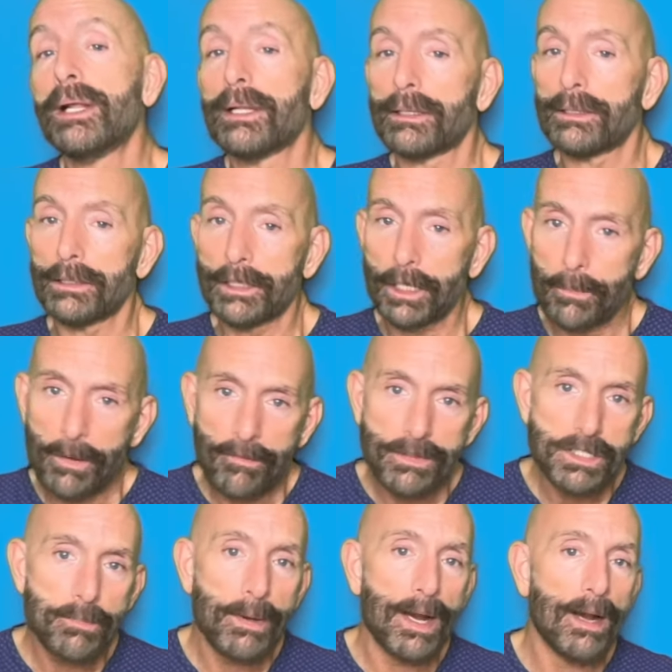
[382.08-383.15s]
a little bit of
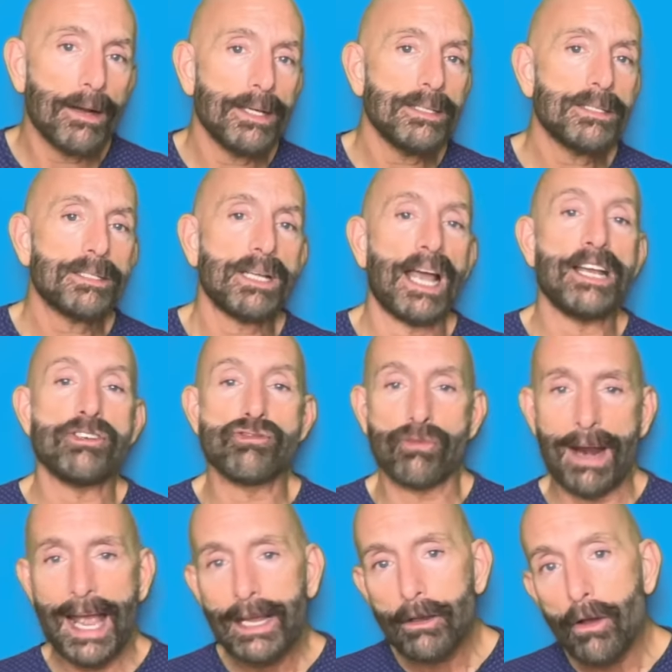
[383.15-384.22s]
asparagus. I
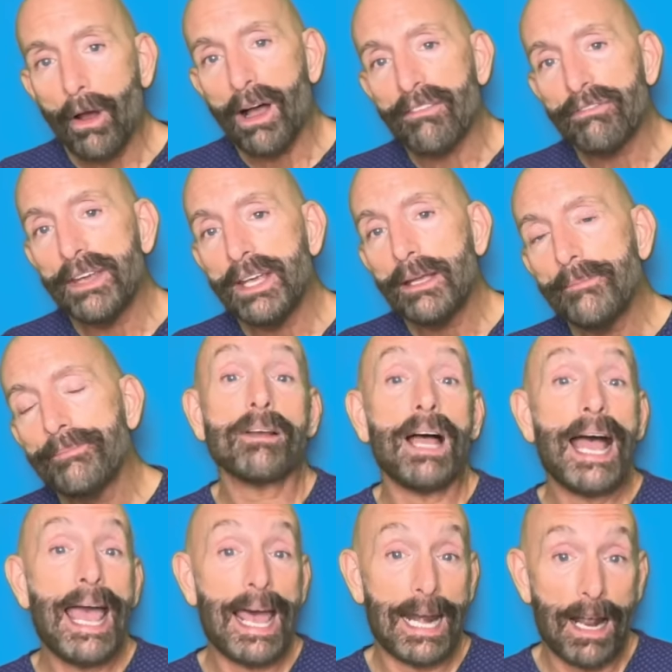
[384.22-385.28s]
drank coffee. I
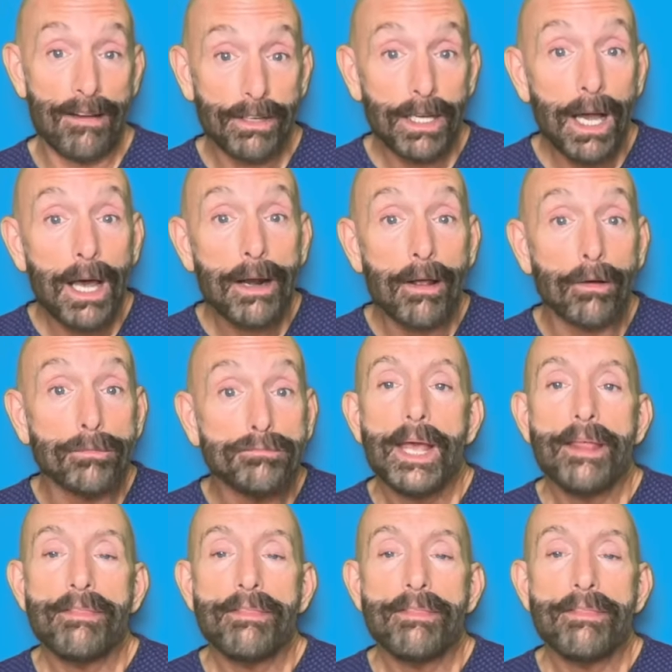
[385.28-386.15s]
had avocado.